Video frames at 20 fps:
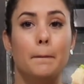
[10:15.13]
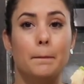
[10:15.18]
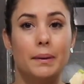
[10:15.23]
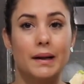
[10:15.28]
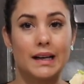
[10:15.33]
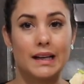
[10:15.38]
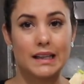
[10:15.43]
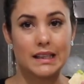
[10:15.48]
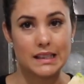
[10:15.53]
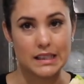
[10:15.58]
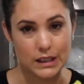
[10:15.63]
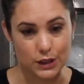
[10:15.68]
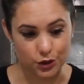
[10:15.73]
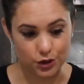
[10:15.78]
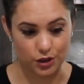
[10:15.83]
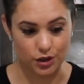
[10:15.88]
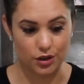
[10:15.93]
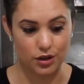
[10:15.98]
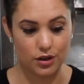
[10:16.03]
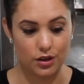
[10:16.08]

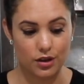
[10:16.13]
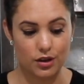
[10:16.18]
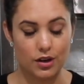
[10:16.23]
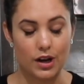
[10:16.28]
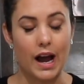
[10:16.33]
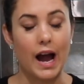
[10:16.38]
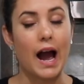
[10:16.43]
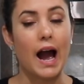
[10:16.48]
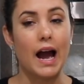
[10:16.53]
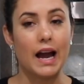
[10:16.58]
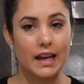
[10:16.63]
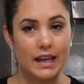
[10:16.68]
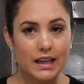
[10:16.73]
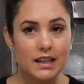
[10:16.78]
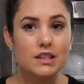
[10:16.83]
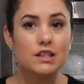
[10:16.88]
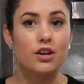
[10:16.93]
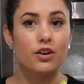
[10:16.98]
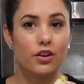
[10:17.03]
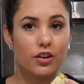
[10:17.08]
pleaser. I
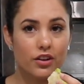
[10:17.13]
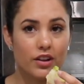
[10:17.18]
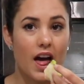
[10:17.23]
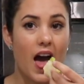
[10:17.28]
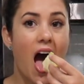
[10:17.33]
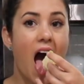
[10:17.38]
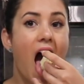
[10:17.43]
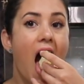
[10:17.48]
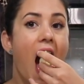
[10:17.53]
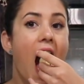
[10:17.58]
can tell you that.